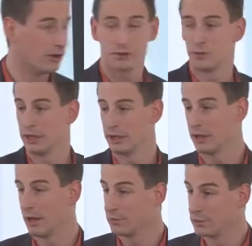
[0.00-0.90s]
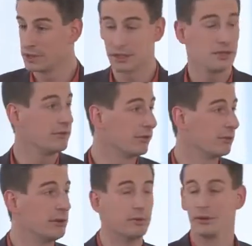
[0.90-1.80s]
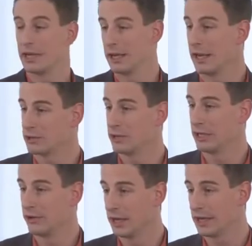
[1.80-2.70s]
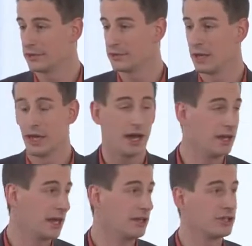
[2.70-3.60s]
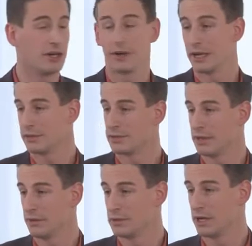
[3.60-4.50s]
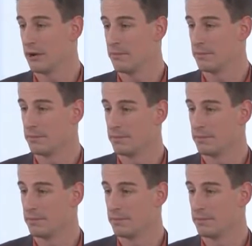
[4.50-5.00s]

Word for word: on screen. Up to 64 people can actually connect and aid sharing at the same time.